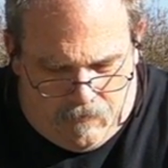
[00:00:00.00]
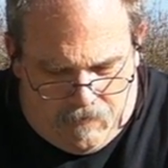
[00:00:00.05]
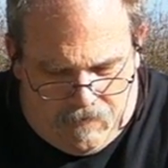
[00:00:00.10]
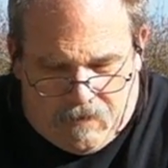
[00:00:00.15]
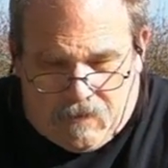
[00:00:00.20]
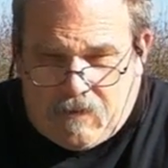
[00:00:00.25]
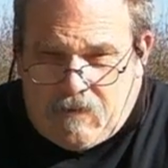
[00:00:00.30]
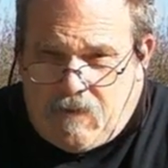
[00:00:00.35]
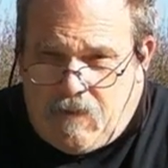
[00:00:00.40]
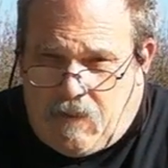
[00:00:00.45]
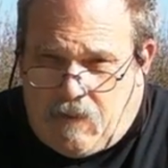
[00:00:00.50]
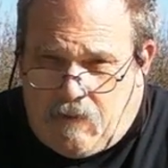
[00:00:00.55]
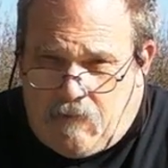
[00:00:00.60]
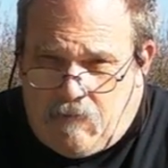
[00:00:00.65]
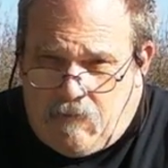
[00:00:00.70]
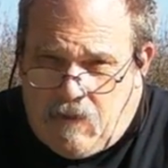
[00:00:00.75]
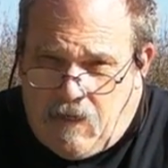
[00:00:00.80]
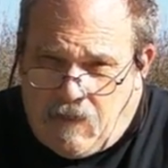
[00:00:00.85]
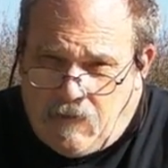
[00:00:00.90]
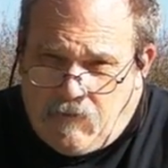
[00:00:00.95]
16.
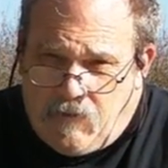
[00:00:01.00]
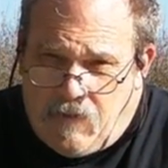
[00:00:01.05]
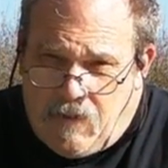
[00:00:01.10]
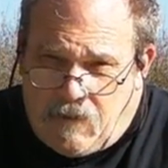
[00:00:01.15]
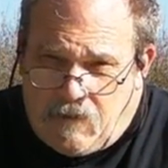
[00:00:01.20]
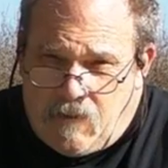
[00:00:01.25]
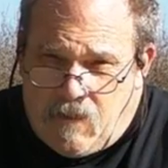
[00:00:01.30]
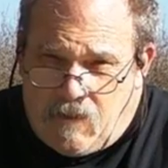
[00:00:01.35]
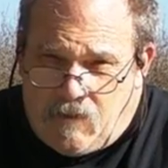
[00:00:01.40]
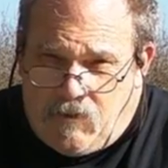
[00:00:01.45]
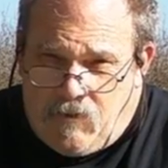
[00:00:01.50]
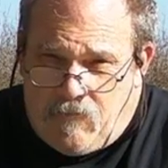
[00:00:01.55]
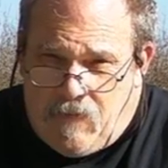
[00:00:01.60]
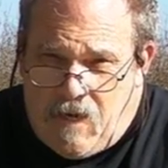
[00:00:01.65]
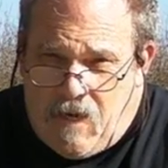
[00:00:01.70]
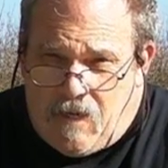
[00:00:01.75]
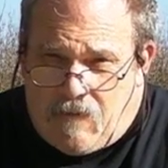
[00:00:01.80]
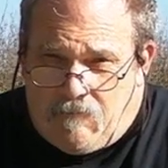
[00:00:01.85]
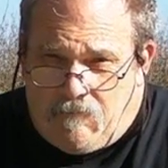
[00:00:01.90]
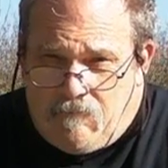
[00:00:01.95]
Actually, that's not too
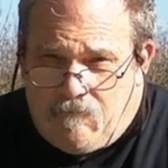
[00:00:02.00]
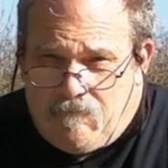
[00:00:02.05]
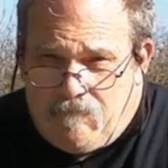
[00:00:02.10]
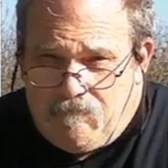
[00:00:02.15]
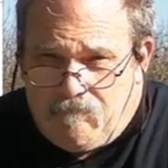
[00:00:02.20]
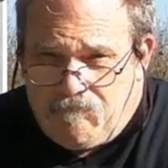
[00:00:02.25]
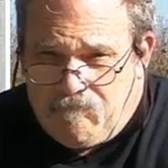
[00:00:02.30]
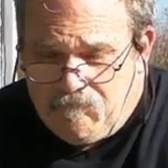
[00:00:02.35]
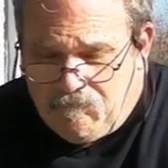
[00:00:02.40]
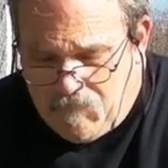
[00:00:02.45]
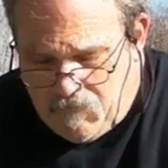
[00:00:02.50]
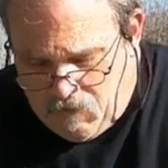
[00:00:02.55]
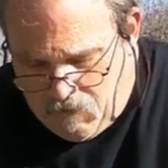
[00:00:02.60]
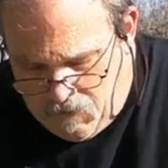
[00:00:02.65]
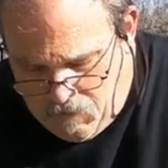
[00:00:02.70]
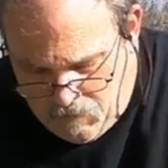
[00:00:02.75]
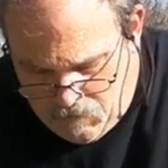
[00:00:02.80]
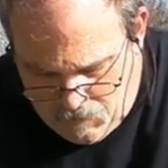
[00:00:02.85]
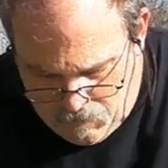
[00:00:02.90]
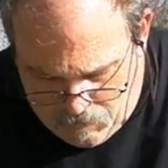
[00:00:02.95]
bad.
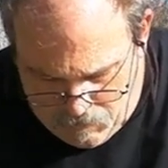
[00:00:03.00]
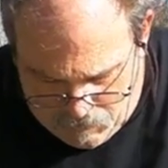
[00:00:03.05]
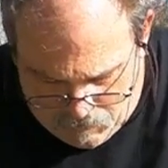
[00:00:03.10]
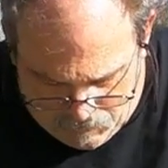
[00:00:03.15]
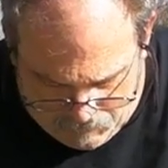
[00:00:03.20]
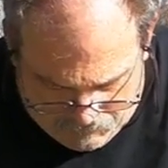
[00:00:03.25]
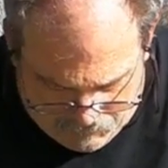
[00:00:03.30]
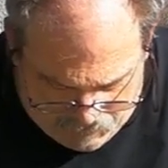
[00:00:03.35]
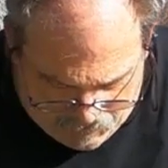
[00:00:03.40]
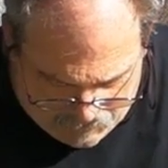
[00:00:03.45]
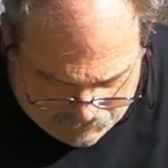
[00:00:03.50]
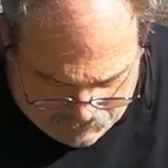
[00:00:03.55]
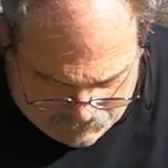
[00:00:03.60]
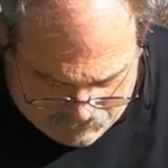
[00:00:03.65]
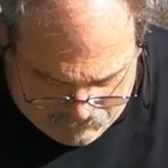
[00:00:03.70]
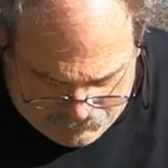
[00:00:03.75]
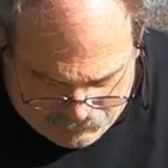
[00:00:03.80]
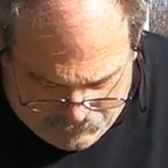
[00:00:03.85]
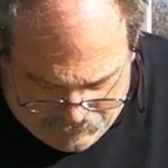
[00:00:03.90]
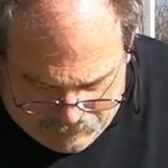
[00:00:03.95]
I'm not going
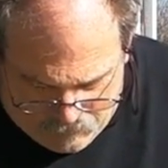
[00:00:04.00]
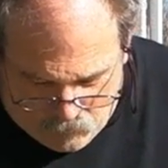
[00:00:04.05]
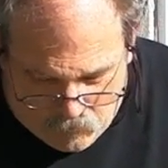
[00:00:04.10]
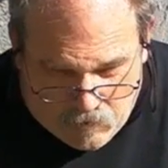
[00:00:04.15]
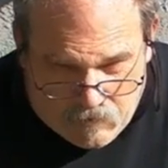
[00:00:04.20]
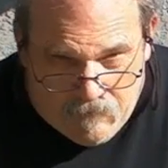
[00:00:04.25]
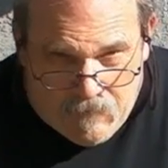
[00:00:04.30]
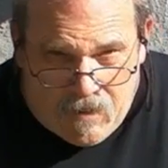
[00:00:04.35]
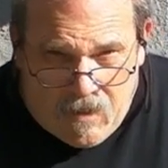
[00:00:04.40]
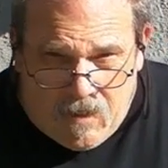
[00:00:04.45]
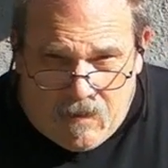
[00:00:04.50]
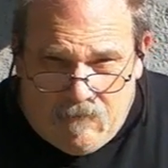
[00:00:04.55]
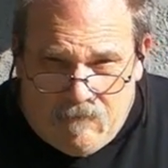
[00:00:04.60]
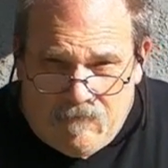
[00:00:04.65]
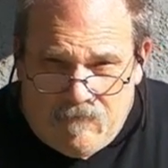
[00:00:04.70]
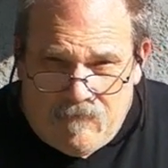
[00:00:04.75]
to complain one bit